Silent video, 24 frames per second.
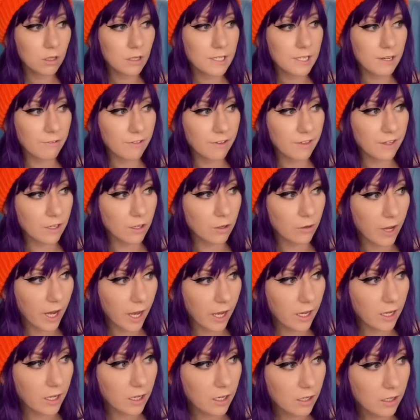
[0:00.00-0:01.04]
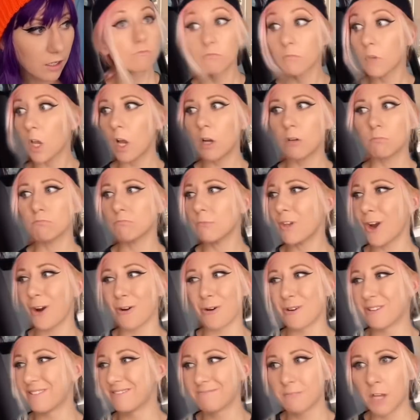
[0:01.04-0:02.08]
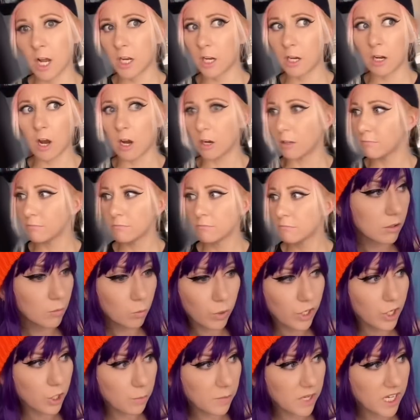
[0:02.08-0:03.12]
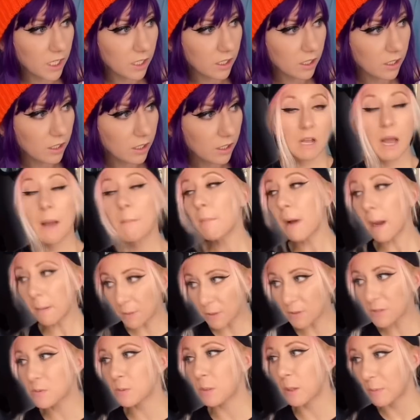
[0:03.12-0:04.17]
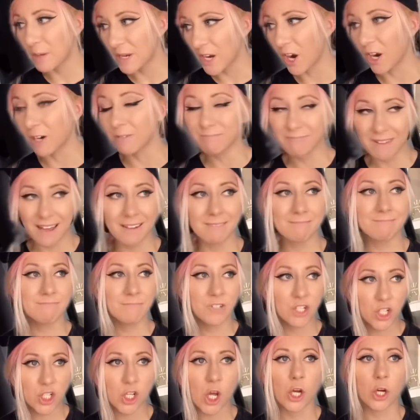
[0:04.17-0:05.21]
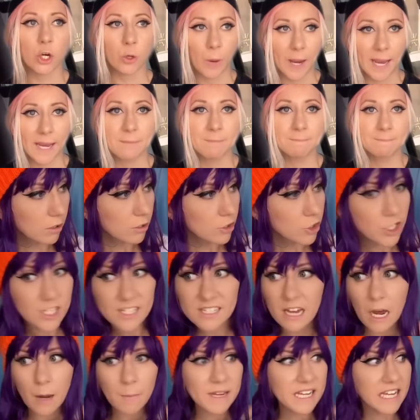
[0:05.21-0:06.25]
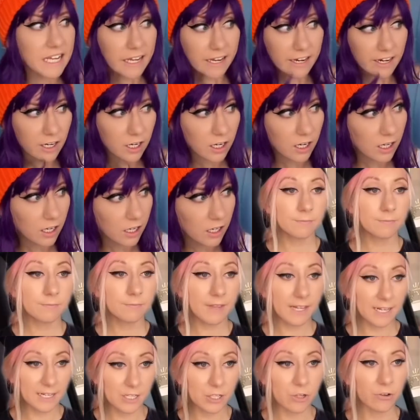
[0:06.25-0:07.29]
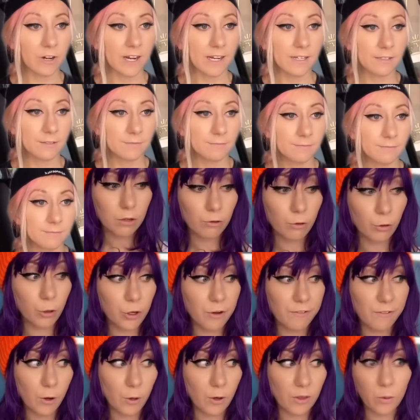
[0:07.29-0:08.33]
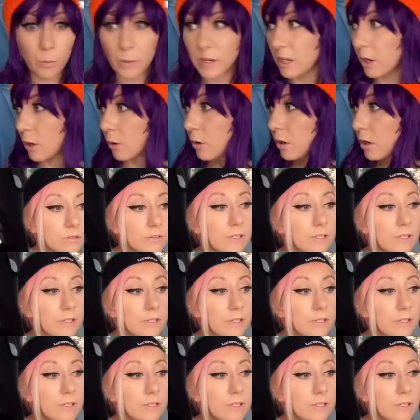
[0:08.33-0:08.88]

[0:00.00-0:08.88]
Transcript: Is everything okay? Oh, no, not at all. What do you mean? Mom knows where we are, and she's on her way. She's coming here? That is correct. Throw your phone out the window.